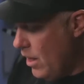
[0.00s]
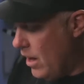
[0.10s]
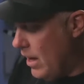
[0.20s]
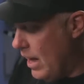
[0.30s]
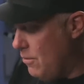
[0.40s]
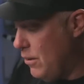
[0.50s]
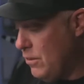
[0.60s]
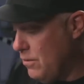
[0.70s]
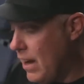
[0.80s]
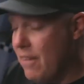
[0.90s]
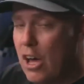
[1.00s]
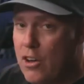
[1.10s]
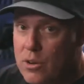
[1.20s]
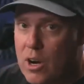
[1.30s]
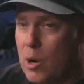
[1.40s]
At
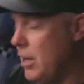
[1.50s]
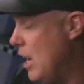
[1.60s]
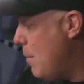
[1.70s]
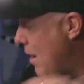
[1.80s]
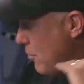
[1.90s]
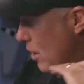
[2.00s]
5,500 RPM, after